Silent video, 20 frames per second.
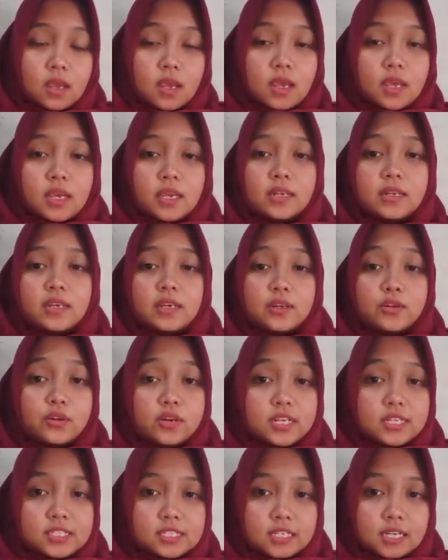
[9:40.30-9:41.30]
In
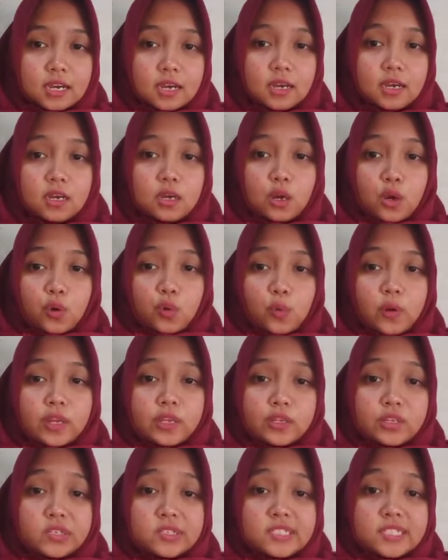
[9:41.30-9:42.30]
Indonesia,
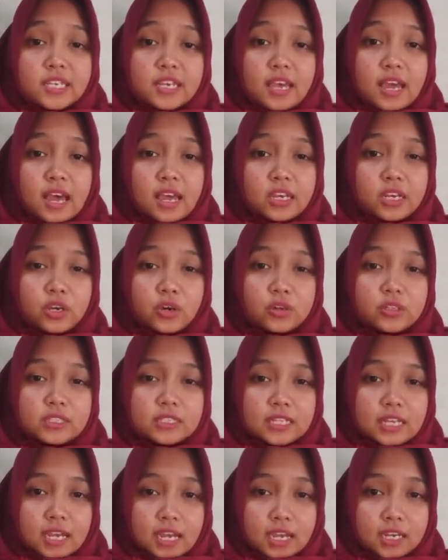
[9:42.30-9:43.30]
when using eye
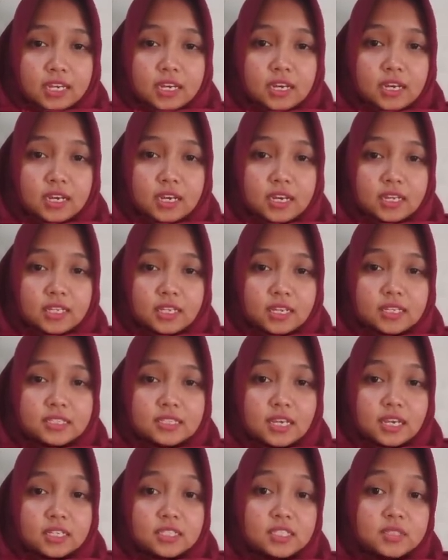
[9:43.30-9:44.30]
contact, it is
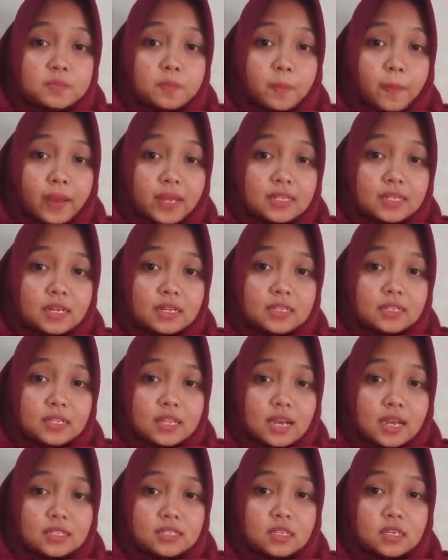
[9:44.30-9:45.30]
expected
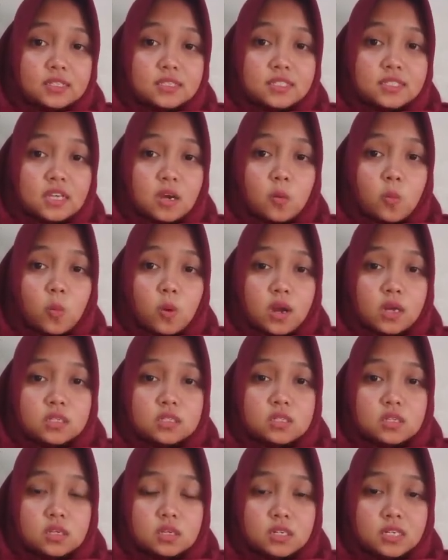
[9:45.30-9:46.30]
that someone
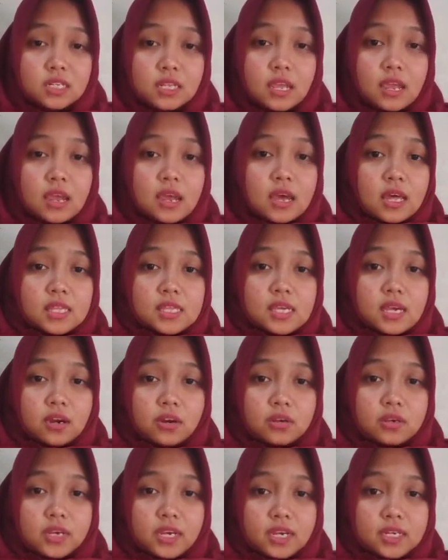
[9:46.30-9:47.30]
turn their
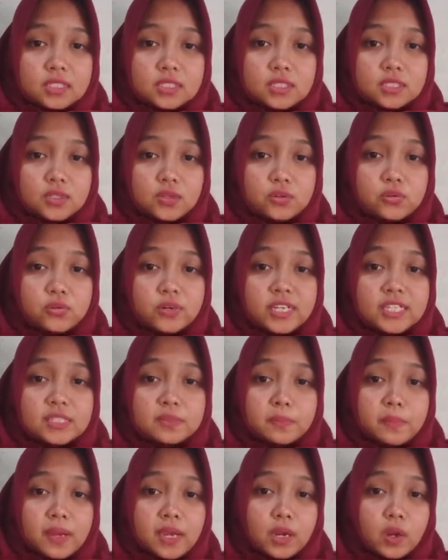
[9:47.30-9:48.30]
gaze to
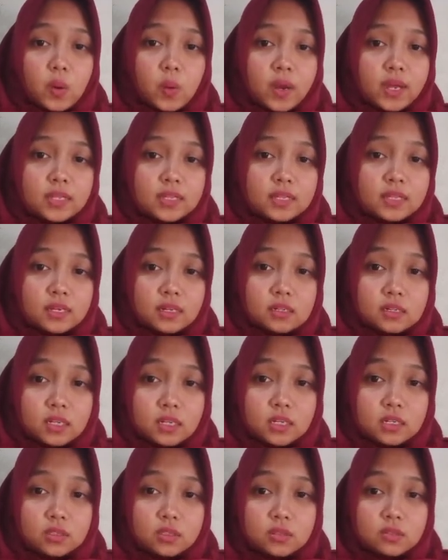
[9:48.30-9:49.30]
respect when
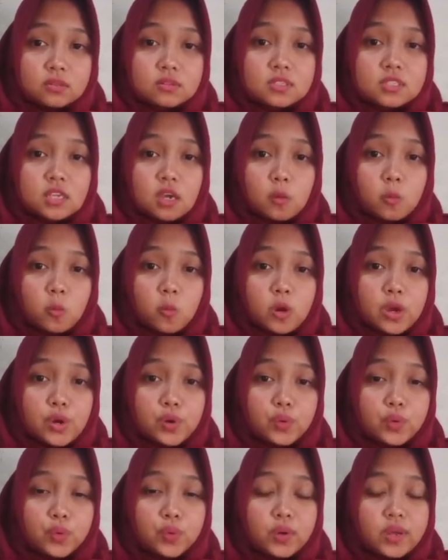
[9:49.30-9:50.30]
talking to
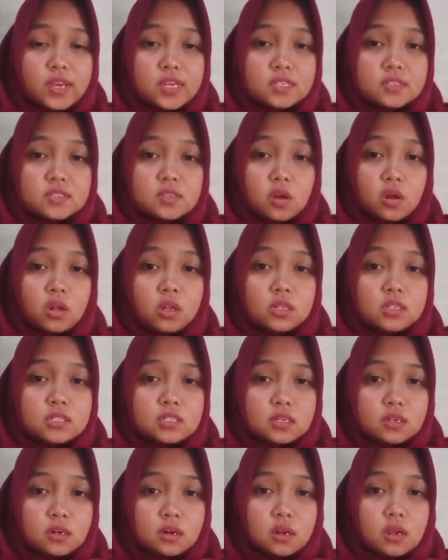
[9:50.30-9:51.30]
someone who is
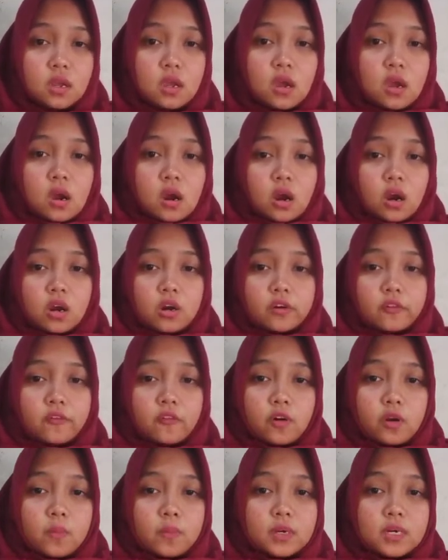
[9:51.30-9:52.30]
older or
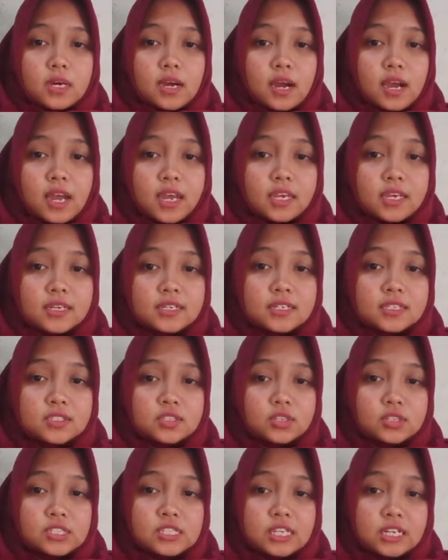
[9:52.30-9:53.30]
from a higher
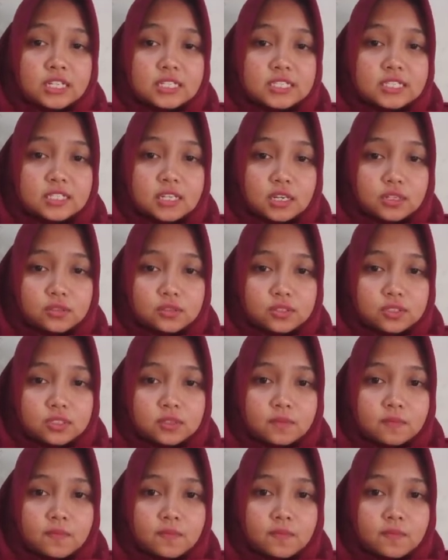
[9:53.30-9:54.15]
social status,